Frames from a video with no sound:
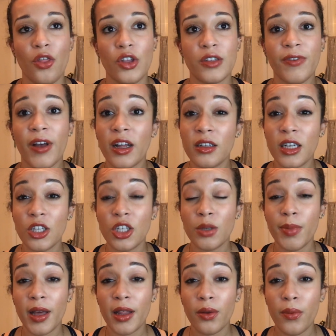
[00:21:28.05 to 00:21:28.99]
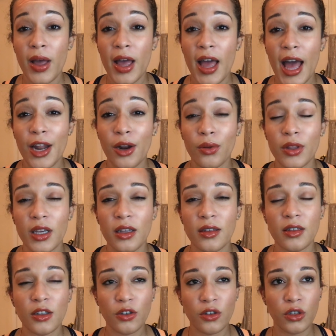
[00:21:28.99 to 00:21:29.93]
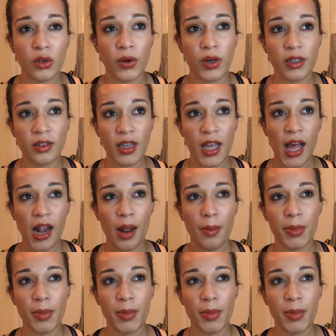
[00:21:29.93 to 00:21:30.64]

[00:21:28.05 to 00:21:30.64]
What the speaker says: This foundation, by the way, I don't think it's in stores yet.